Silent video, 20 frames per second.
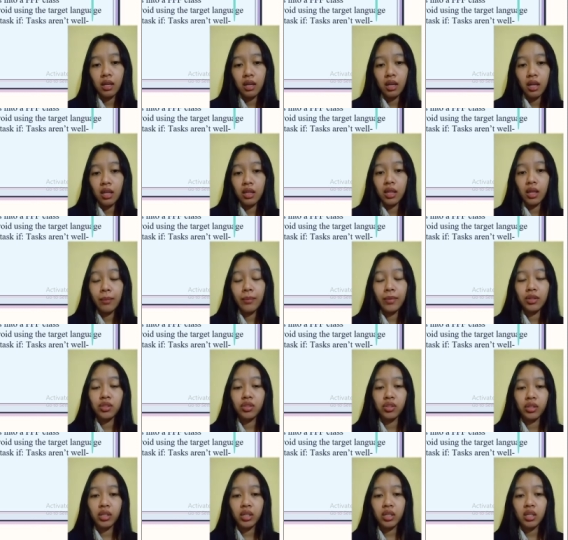Number
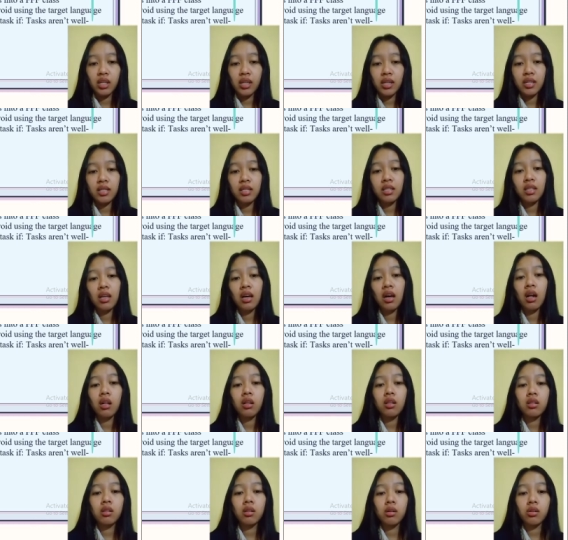three, it's
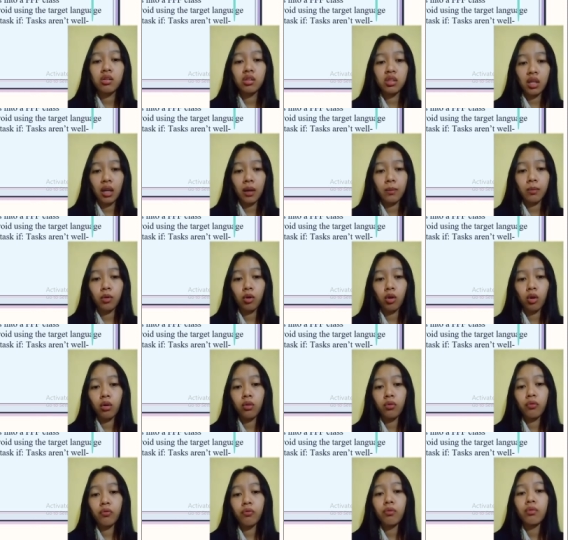also
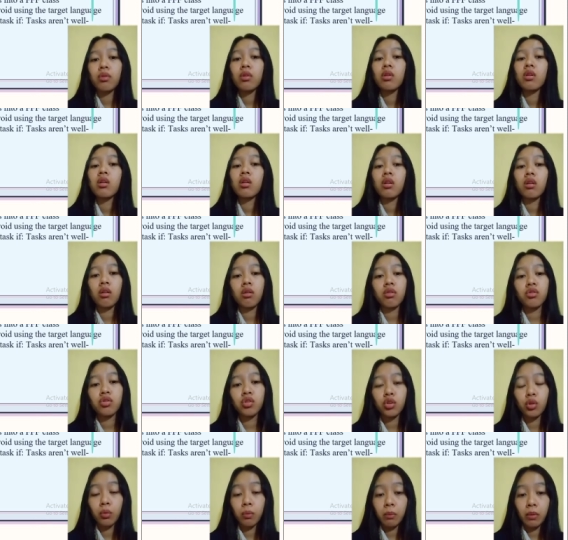
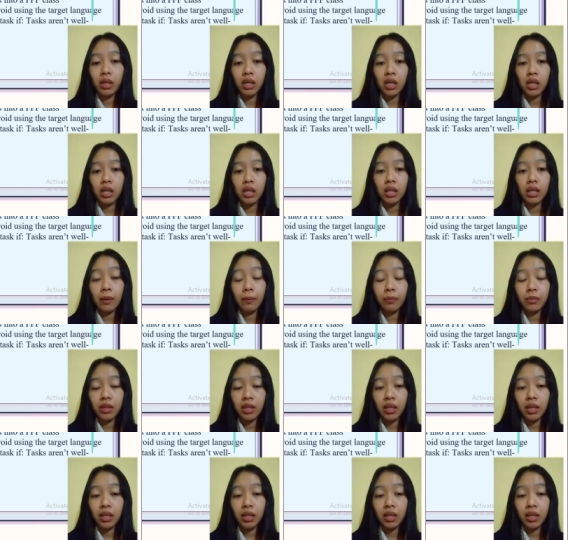consuming adapting